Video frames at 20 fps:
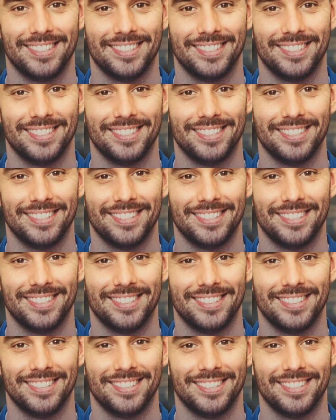
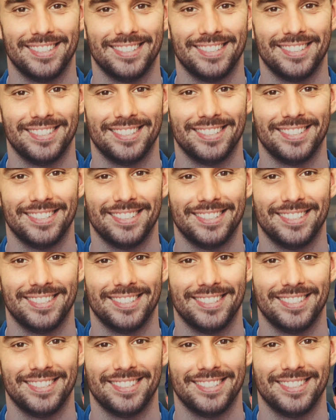
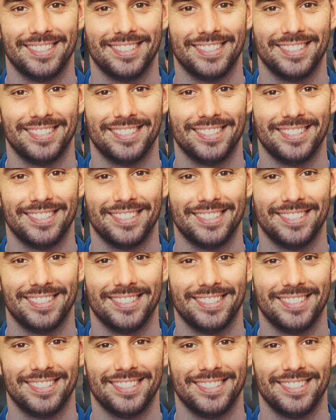
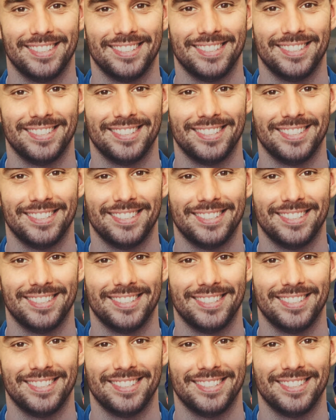
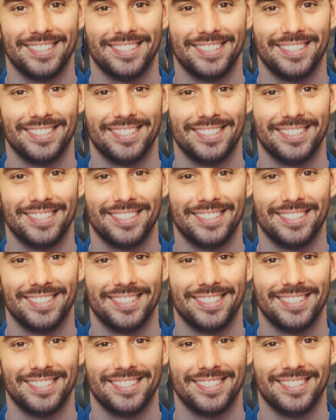
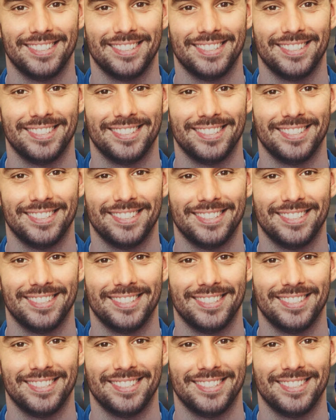
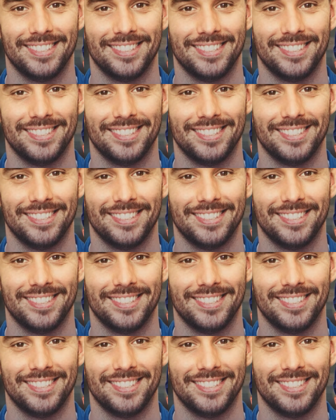The person shown says nothing.